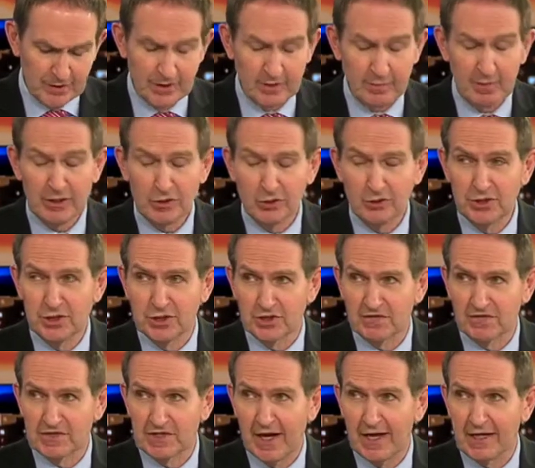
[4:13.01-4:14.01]
and it's been good news
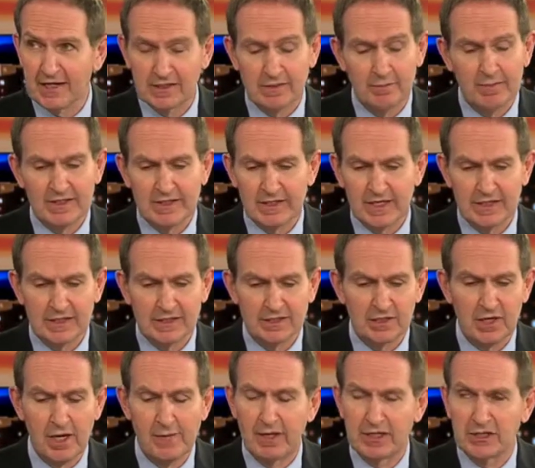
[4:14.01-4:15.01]
for 10 because they've been getting
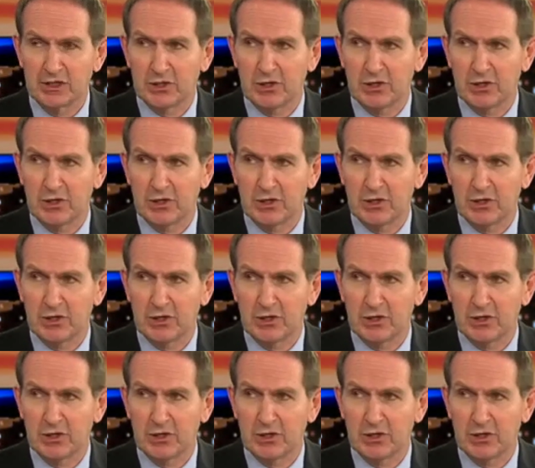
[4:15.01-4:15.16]
so much